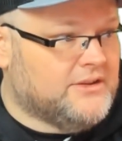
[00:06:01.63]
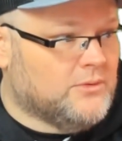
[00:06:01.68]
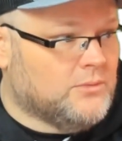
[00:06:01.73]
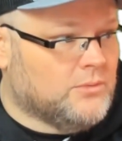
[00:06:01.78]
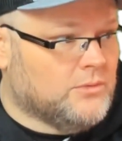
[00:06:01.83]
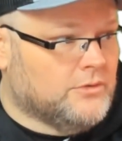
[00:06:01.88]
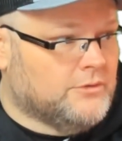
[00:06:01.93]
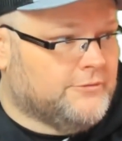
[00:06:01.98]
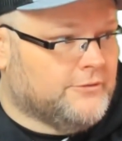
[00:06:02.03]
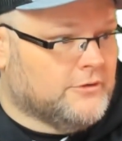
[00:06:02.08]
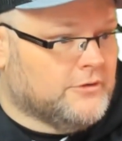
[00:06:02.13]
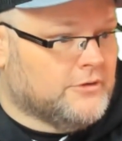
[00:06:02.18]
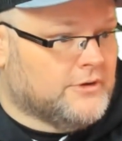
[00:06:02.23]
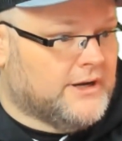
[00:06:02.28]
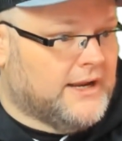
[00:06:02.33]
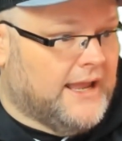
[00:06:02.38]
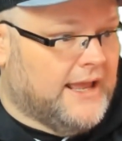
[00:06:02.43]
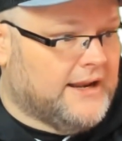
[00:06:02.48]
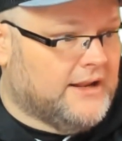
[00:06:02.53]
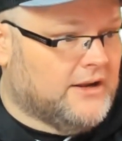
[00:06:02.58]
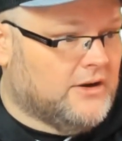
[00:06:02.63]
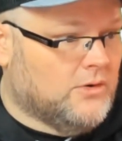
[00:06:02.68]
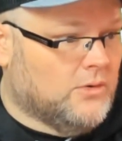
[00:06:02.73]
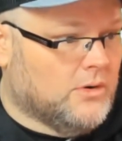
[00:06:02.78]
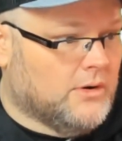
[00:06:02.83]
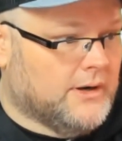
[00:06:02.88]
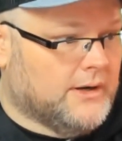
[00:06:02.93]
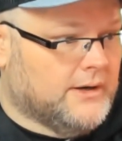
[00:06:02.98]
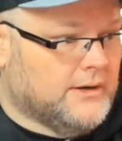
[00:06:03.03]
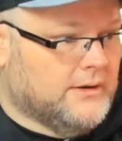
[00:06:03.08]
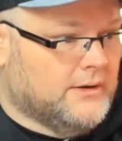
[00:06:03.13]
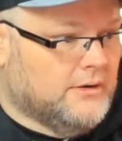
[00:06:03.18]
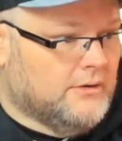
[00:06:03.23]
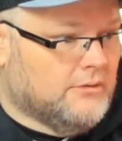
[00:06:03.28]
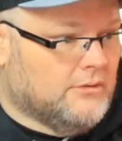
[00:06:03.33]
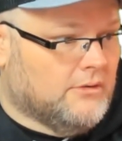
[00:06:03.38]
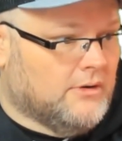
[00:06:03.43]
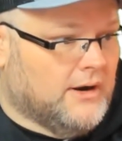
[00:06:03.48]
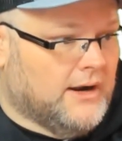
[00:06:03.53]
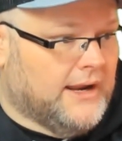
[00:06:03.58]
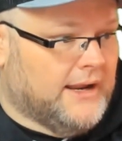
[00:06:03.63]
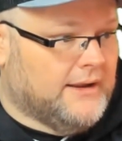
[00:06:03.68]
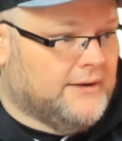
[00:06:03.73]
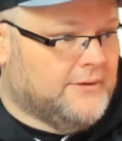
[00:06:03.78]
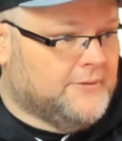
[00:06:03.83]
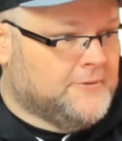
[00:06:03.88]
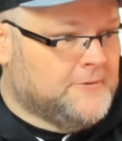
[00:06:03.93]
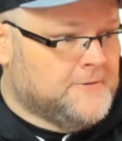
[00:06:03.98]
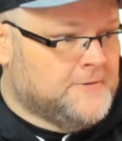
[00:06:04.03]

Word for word: the roofer category. All right.